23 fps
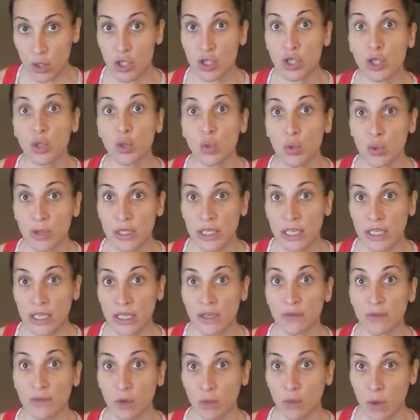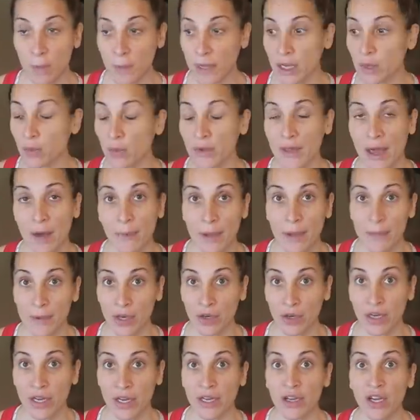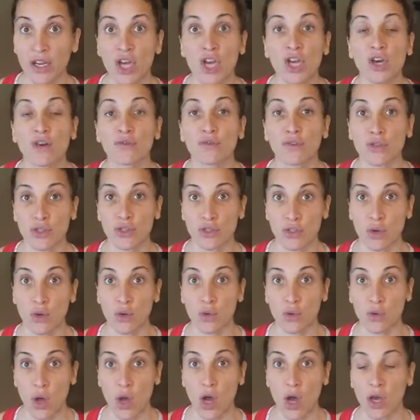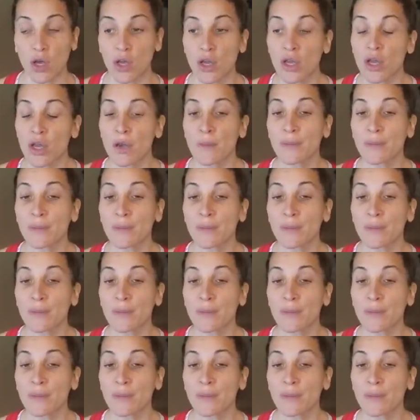too lean for a woman without my period for so long.